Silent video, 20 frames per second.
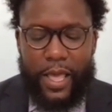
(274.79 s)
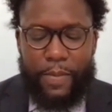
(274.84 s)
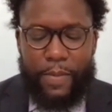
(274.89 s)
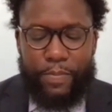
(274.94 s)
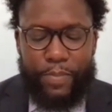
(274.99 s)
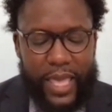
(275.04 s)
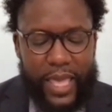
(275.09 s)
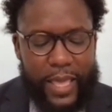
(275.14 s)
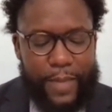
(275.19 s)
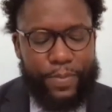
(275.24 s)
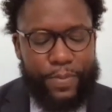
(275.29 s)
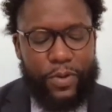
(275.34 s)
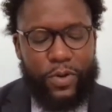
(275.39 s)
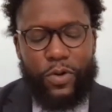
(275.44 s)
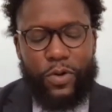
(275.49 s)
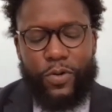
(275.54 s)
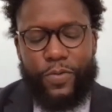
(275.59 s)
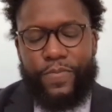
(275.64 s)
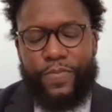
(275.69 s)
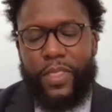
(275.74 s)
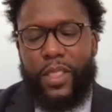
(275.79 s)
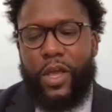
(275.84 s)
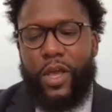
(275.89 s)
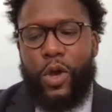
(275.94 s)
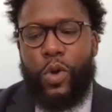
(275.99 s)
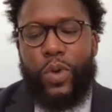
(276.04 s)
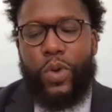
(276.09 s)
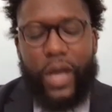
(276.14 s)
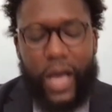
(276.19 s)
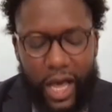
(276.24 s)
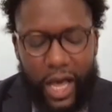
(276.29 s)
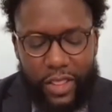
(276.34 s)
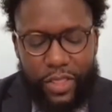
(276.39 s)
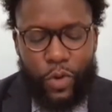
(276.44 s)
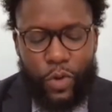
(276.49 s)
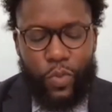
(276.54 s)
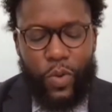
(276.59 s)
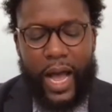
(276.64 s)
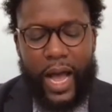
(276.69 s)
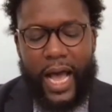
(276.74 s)
people who would
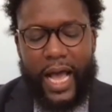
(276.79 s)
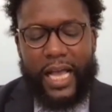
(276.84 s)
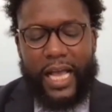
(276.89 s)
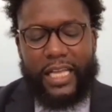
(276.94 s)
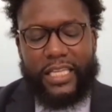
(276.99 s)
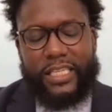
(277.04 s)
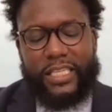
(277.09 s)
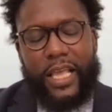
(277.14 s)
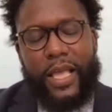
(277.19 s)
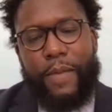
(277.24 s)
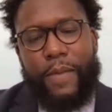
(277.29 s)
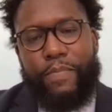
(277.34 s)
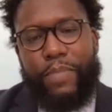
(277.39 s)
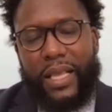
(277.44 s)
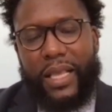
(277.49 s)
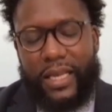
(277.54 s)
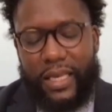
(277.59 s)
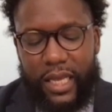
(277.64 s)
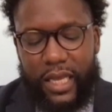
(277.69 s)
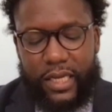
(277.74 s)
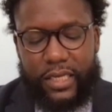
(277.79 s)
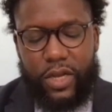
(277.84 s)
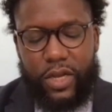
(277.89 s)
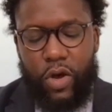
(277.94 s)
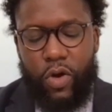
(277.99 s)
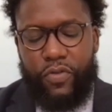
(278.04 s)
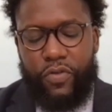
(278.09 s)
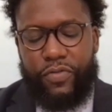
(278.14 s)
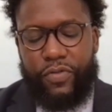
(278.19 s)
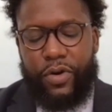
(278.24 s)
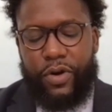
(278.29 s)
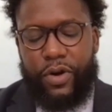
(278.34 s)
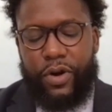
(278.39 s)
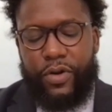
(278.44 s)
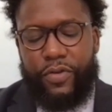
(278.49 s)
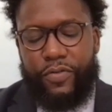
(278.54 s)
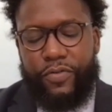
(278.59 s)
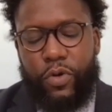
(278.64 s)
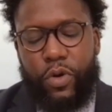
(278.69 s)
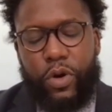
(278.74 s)
otherwise be looked
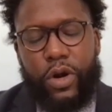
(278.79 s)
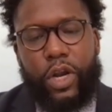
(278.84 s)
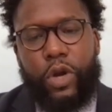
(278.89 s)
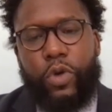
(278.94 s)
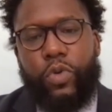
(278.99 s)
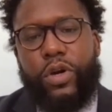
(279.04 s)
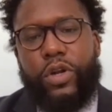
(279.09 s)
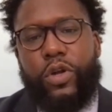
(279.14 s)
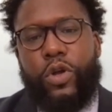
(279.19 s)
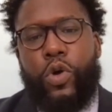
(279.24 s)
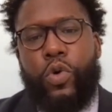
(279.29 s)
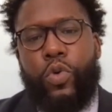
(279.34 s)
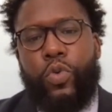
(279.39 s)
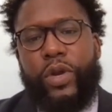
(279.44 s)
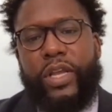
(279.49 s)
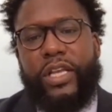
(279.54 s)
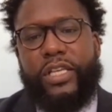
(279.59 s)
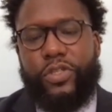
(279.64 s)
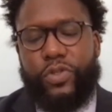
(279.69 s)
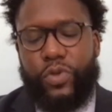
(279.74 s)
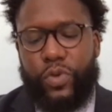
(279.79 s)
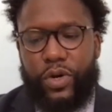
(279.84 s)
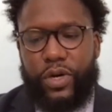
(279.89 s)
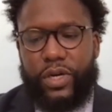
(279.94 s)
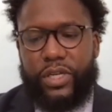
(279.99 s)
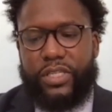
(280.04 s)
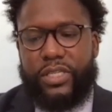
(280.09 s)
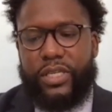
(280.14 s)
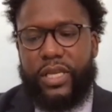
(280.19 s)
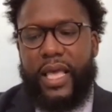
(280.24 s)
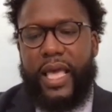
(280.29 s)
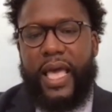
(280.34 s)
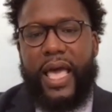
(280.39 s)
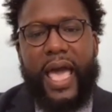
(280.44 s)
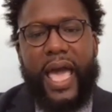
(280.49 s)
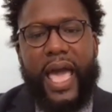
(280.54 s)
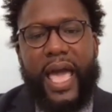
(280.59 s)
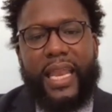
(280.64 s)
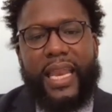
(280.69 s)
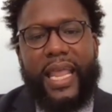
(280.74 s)
over for a critical resource had